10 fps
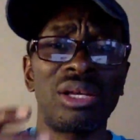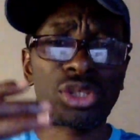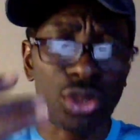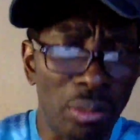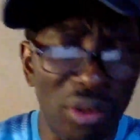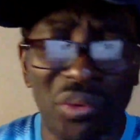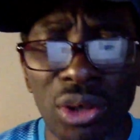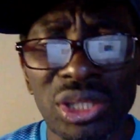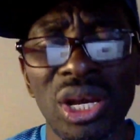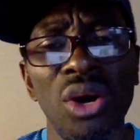Some of
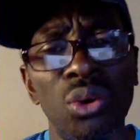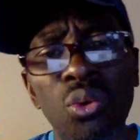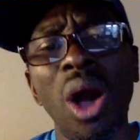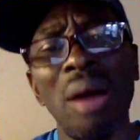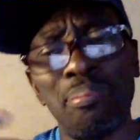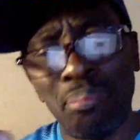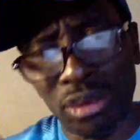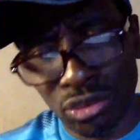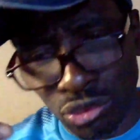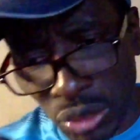us who are
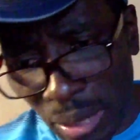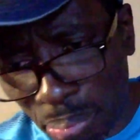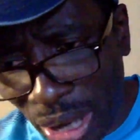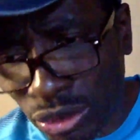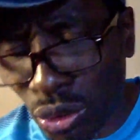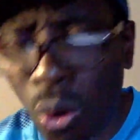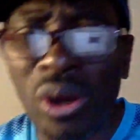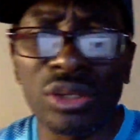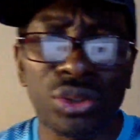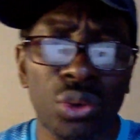about to go
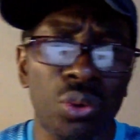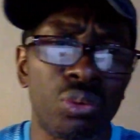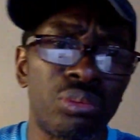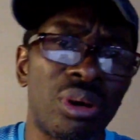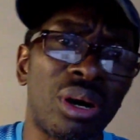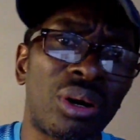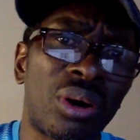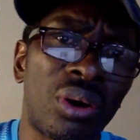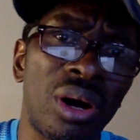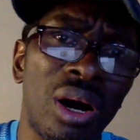into
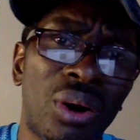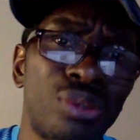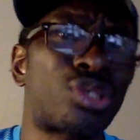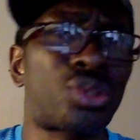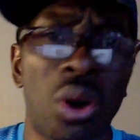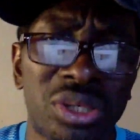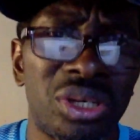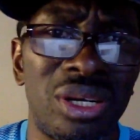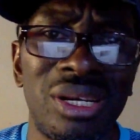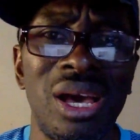
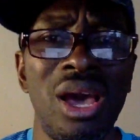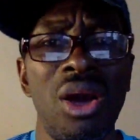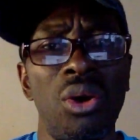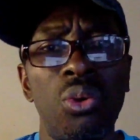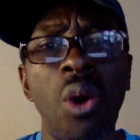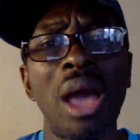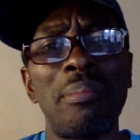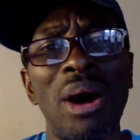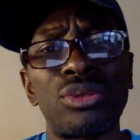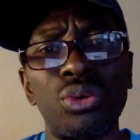construction, who are
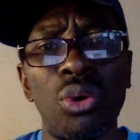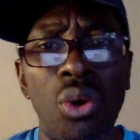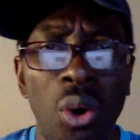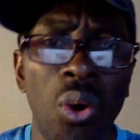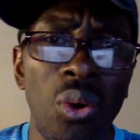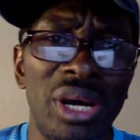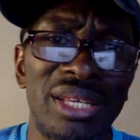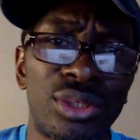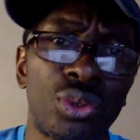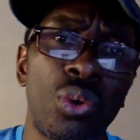about to go
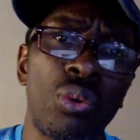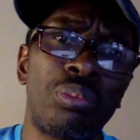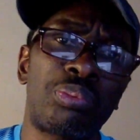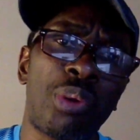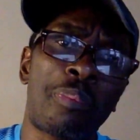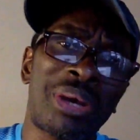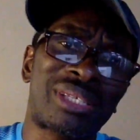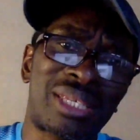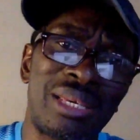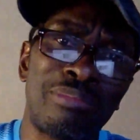into
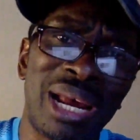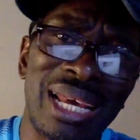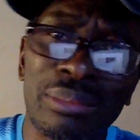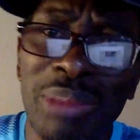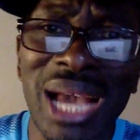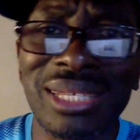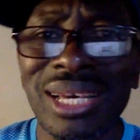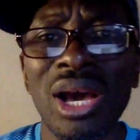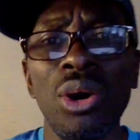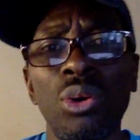property management,
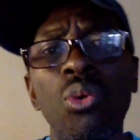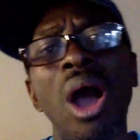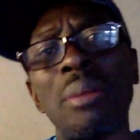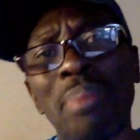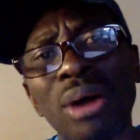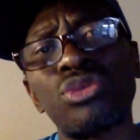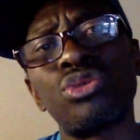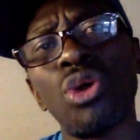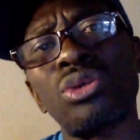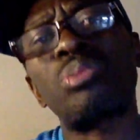who are about to
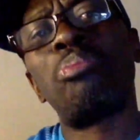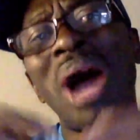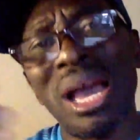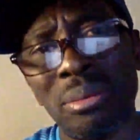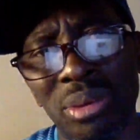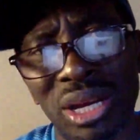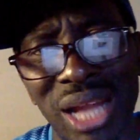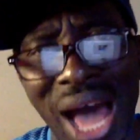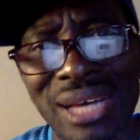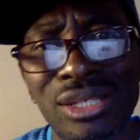just buy a
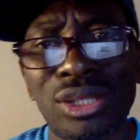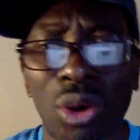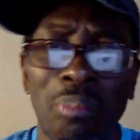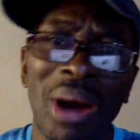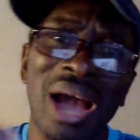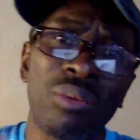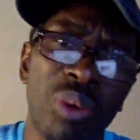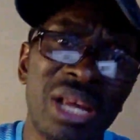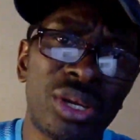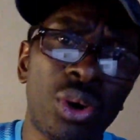land or buy a
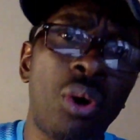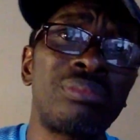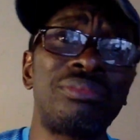window,